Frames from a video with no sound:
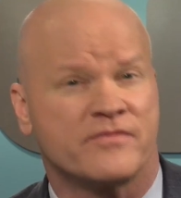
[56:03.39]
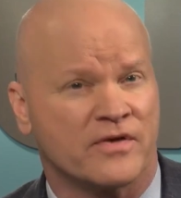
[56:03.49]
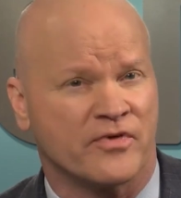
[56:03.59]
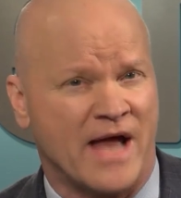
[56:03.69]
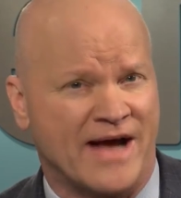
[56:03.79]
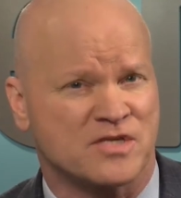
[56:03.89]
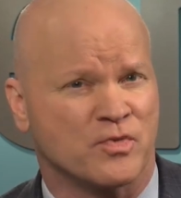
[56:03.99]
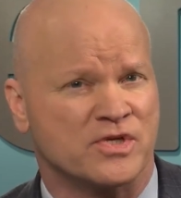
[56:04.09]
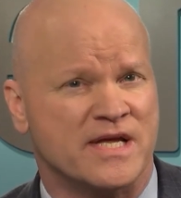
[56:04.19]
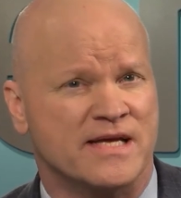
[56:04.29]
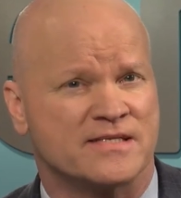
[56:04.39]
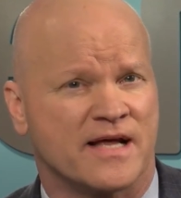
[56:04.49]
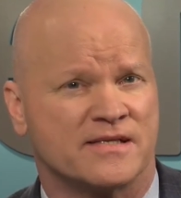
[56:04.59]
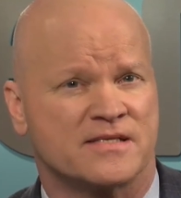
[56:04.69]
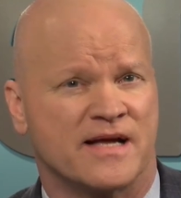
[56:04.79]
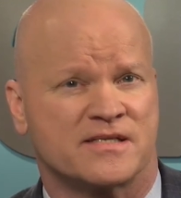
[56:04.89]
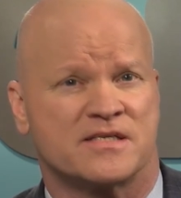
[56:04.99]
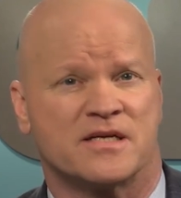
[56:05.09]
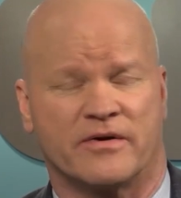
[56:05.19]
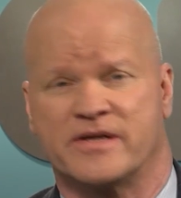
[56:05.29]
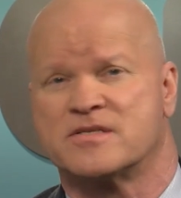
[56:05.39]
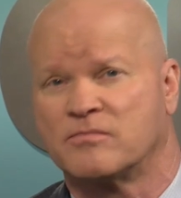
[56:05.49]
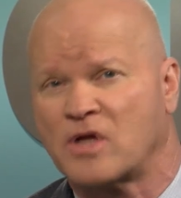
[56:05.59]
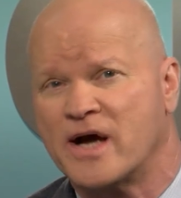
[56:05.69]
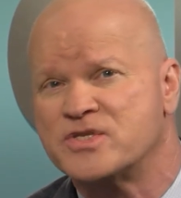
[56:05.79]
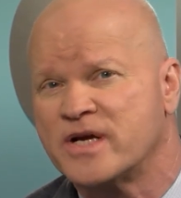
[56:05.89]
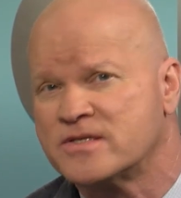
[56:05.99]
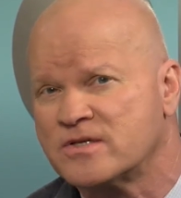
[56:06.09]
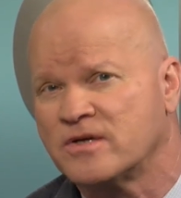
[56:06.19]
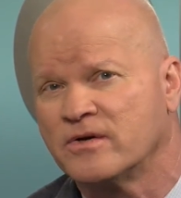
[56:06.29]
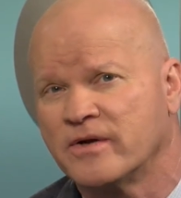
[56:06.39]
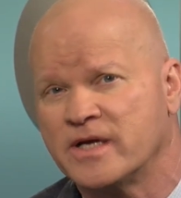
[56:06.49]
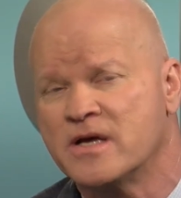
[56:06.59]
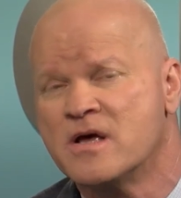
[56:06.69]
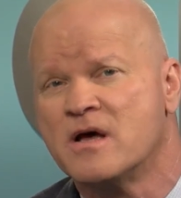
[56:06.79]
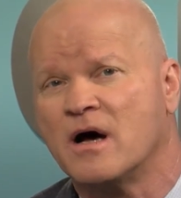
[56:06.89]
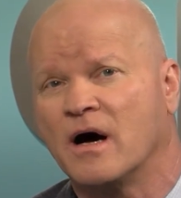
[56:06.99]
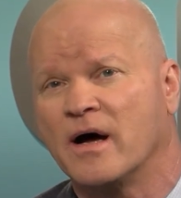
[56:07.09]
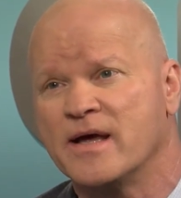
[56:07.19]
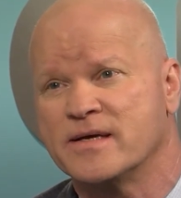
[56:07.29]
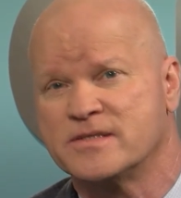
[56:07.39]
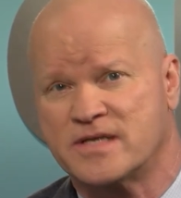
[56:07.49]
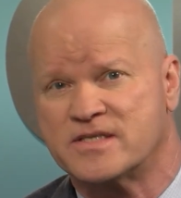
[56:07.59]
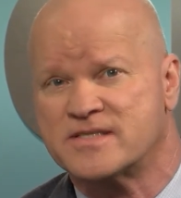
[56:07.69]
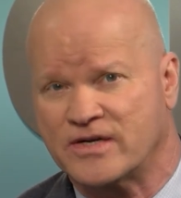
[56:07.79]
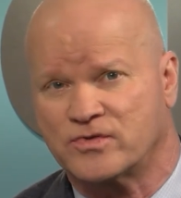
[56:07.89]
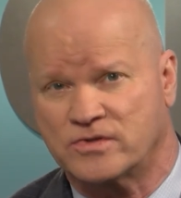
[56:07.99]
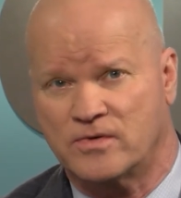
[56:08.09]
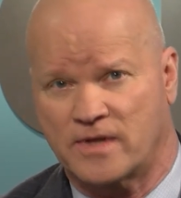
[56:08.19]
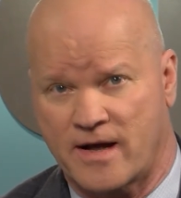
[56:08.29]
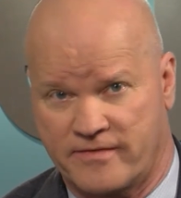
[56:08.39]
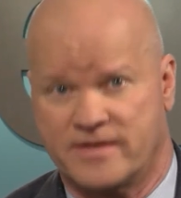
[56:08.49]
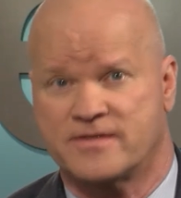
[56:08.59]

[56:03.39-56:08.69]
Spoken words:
different expertise that is necessary, and supply chain security is central to a lot of it.